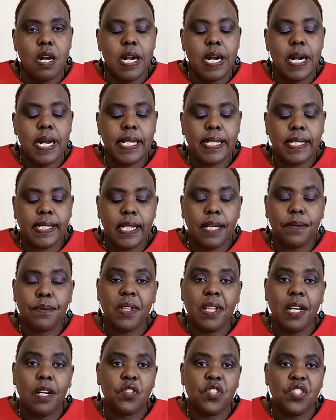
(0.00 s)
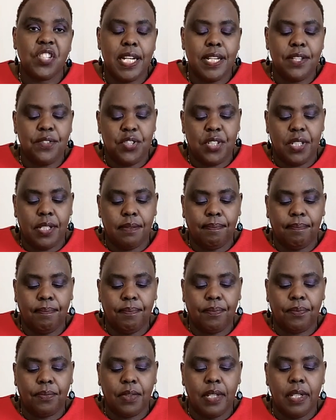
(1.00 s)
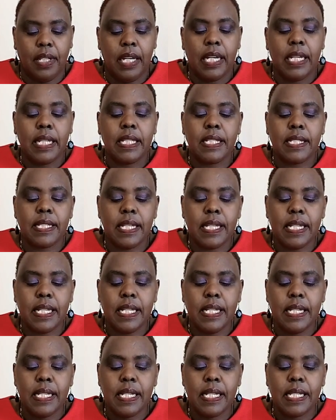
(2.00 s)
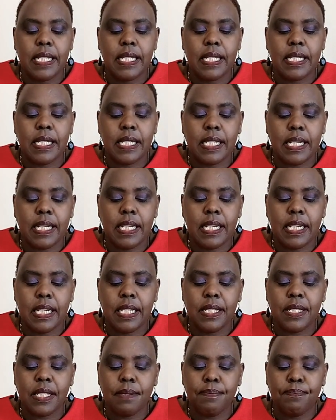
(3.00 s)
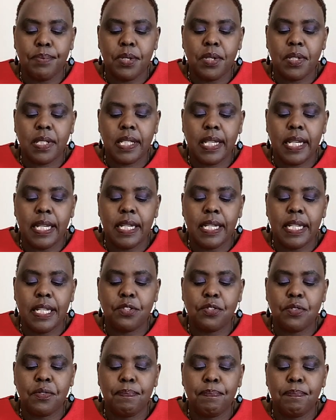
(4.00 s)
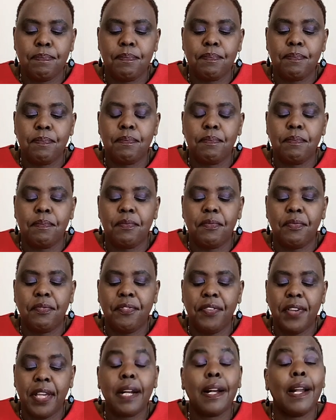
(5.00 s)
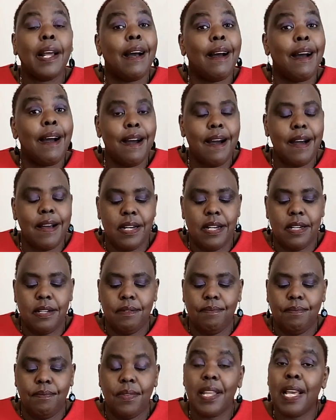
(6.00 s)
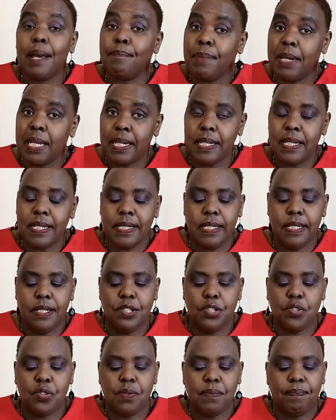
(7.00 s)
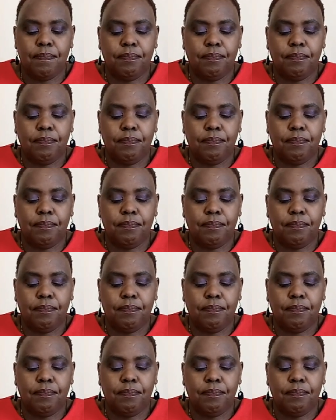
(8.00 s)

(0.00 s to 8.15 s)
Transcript: Listen without judging. Teen needs support and need to feel heard. They are being listened to.